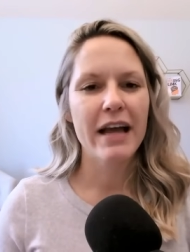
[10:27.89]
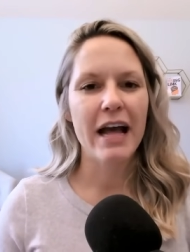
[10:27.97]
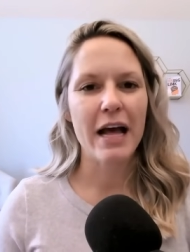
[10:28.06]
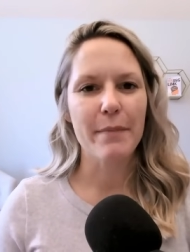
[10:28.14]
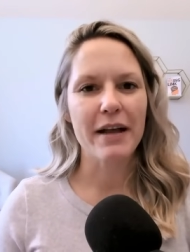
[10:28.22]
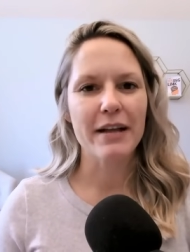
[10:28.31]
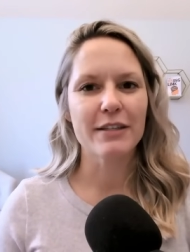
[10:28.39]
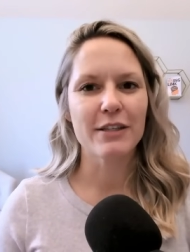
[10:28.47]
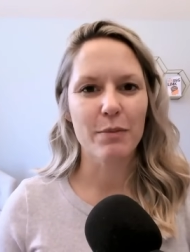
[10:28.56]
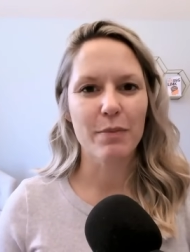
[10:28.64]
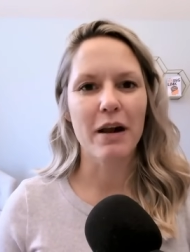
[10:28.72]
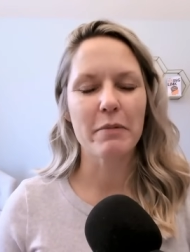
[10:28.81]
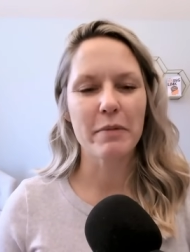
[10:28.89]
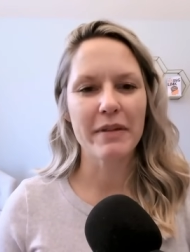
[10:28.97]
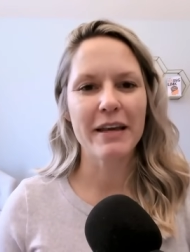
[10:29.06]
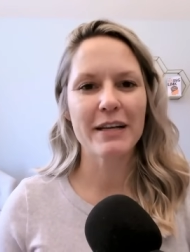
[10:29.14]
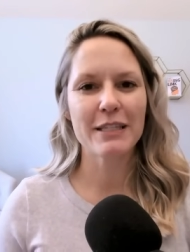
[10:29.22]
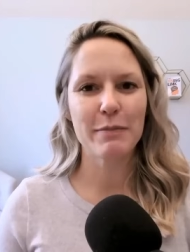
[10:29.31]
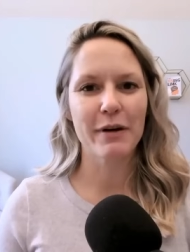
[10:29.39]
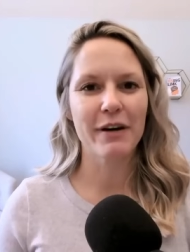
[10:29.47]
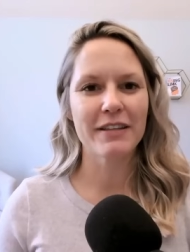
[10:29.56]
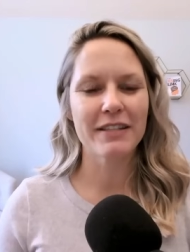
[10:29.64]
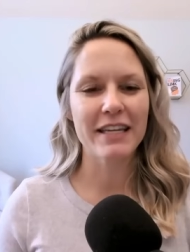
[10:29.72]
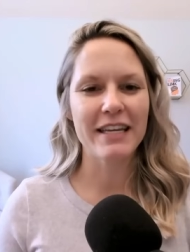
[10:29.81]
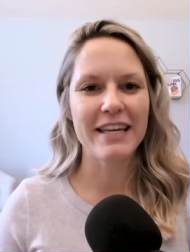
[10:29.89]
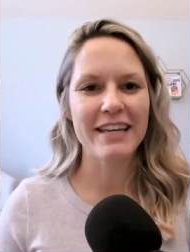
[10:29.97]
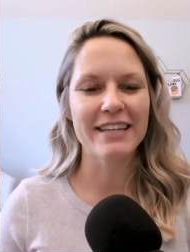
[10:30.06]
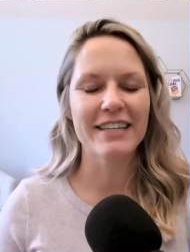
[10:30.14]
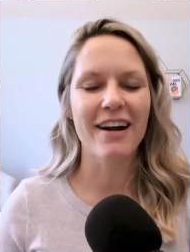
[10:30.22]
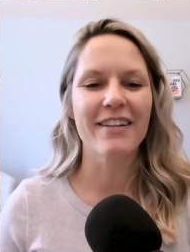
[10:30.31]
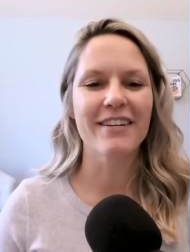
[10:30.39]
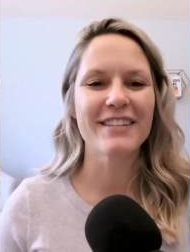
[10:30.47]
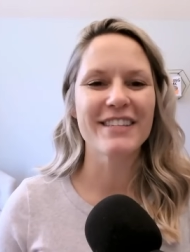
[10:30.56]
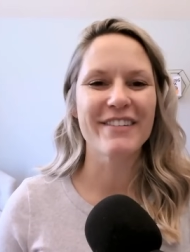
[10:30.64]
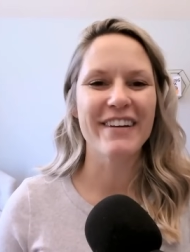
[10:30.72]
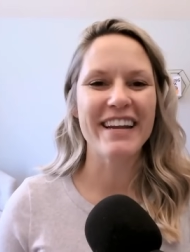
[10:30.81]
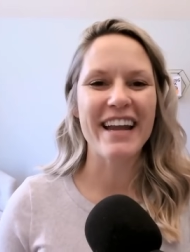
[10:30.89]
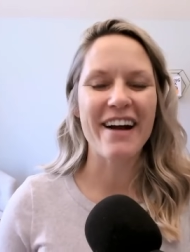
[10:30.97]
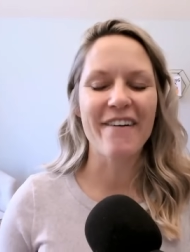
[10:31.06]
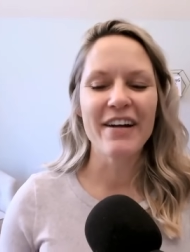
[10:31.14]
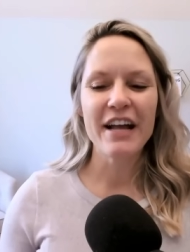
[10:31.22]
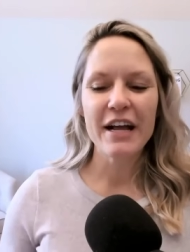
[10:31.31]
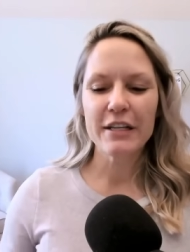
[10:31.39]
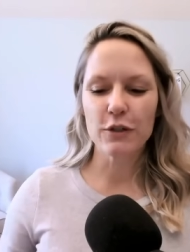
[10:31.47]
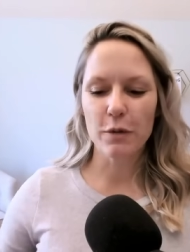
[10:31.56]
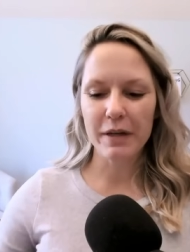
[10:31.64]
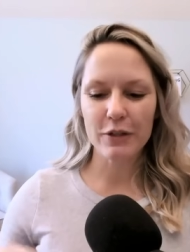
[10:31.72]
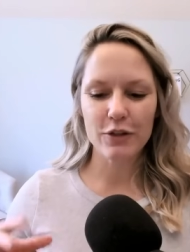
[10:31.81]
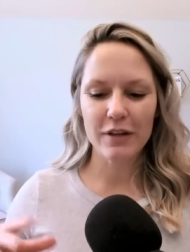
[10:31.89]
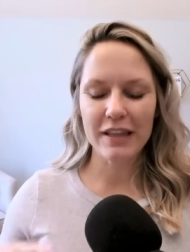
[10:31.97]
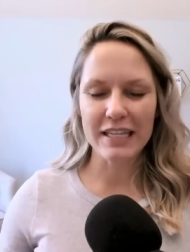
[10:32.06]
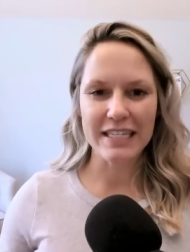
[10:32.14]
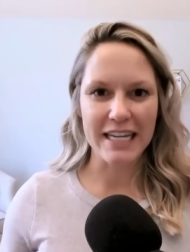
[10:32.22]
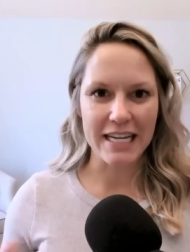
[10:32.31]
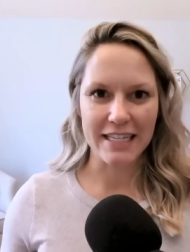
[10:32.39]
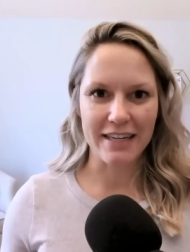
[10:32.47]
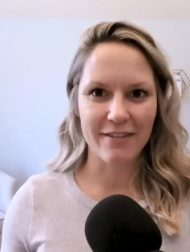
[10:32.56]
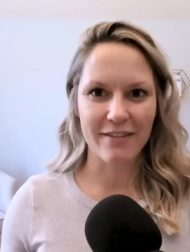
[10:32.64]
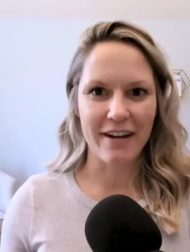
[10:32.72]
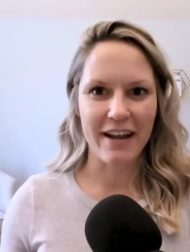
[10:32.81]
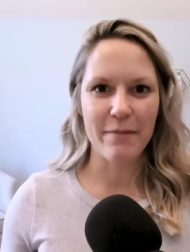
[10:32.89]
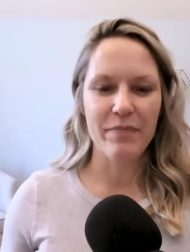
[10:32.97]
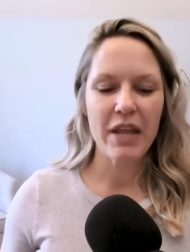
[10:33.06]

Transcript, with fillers: M S, you're probably experiencing heat intolerance right now. So we're picturing the desert, right?